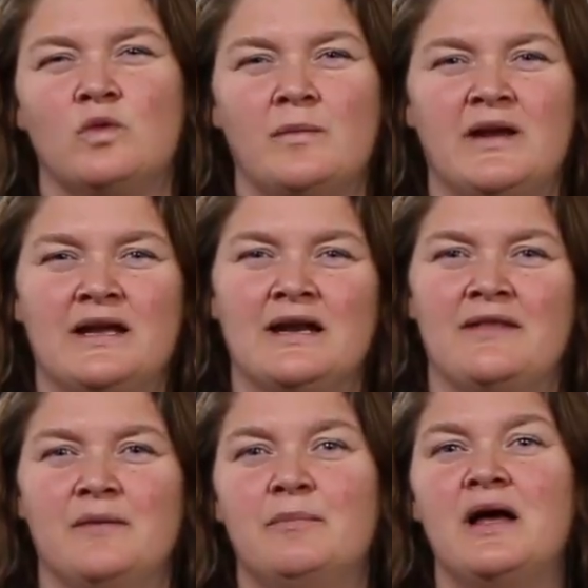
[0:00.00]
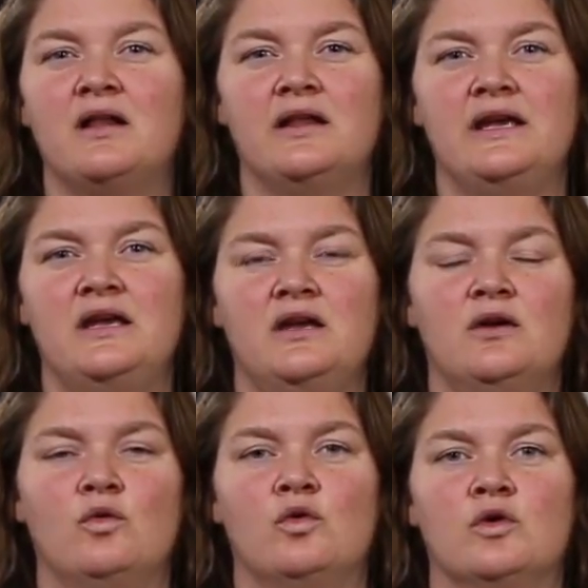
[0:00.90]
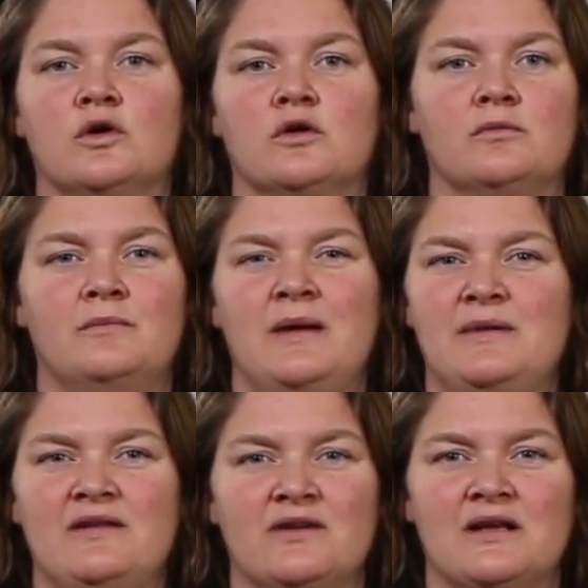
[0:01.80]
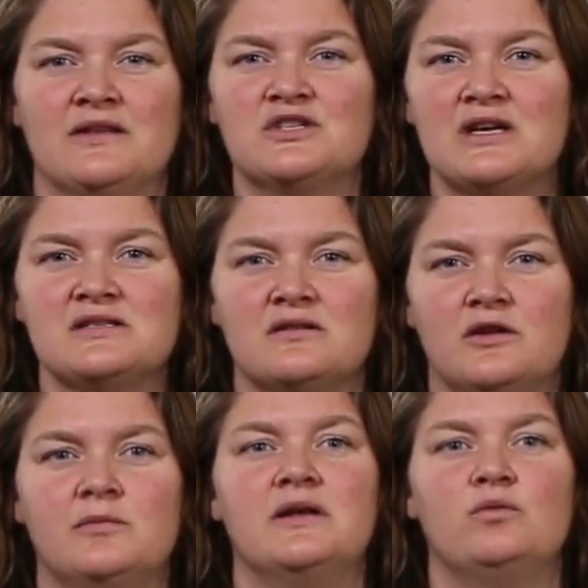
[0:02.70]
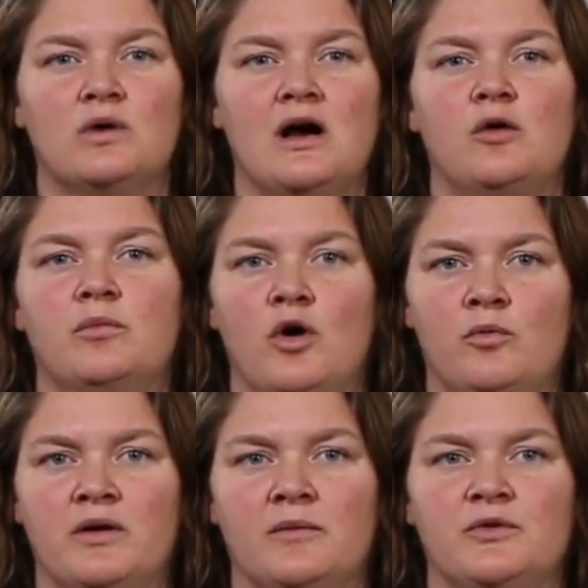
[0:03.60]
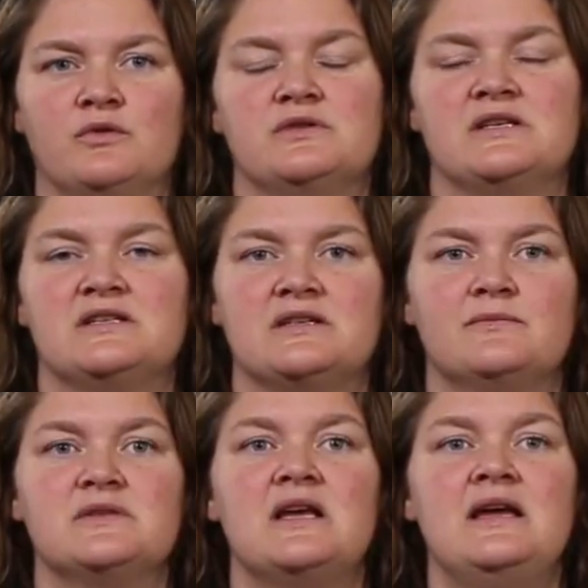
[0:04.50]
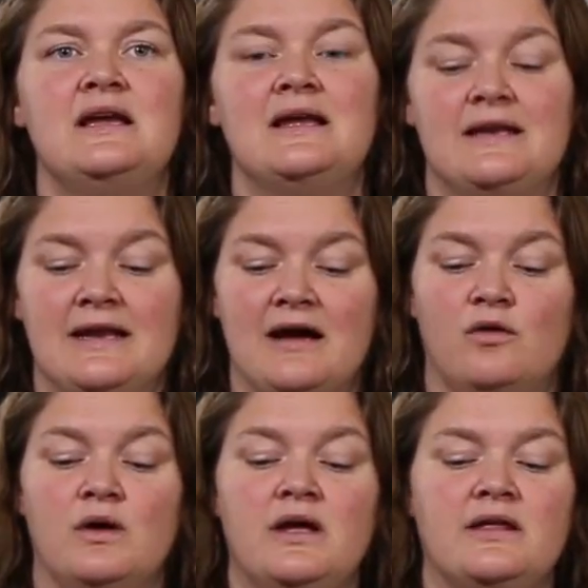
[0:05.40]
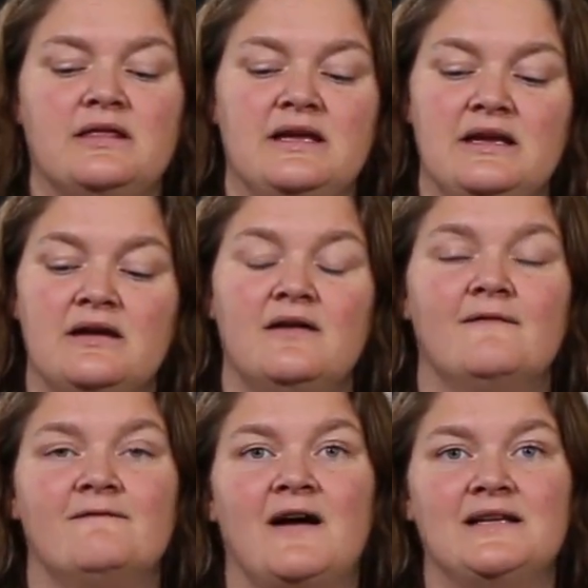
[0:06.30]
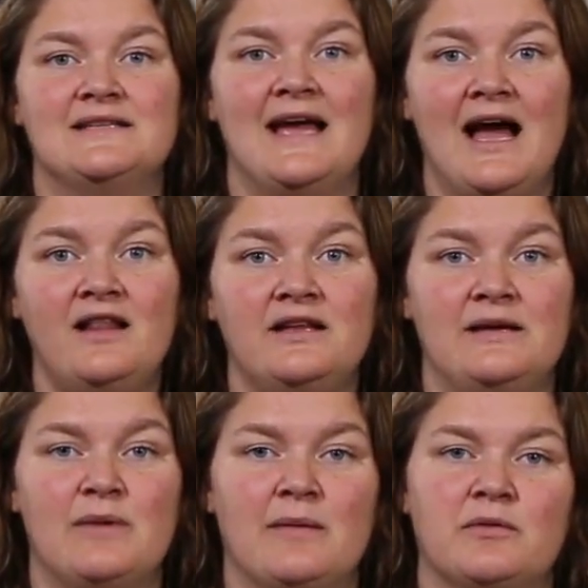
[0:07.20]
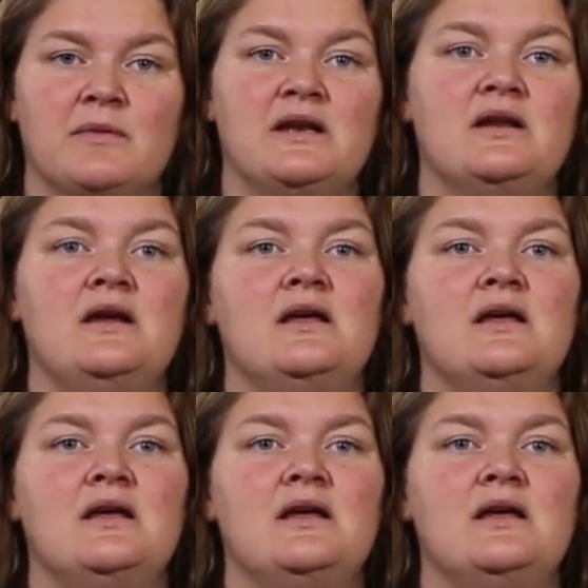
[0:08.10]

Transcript: rubbing it on the belly or maybe even on the chest a little bit will help open up those systems. Now, the Vitality Peppermint,